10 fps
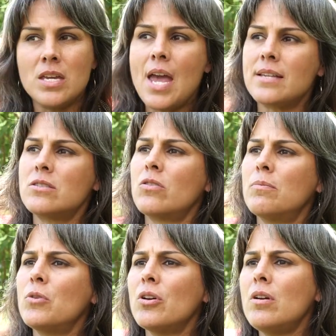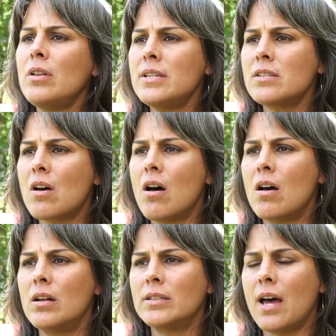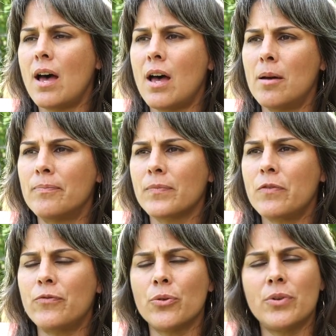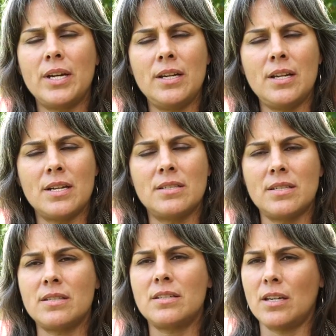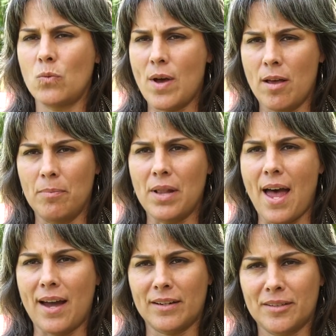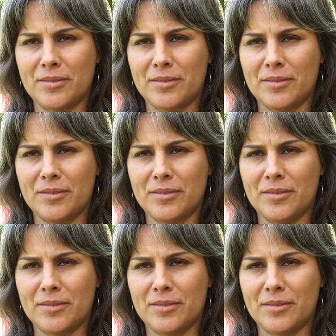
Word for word: Yes, so the mural is called um, Ferene Existing While Black.